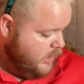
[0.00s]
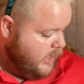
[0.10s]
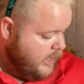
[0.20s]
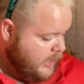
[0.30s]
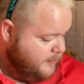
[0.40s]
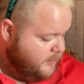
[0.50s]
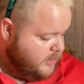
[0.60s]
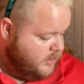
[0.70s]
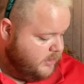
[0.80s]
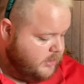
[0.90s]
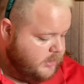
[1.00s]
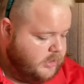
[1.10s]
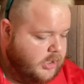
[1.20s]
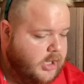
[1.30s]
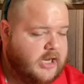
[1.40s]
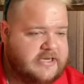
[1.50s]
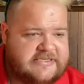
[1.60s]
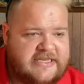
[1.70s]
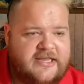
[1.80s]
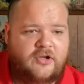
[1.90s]
Um,
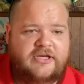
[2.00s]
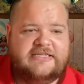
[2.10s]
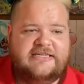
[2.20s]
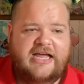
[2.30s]
honestly, the only Disney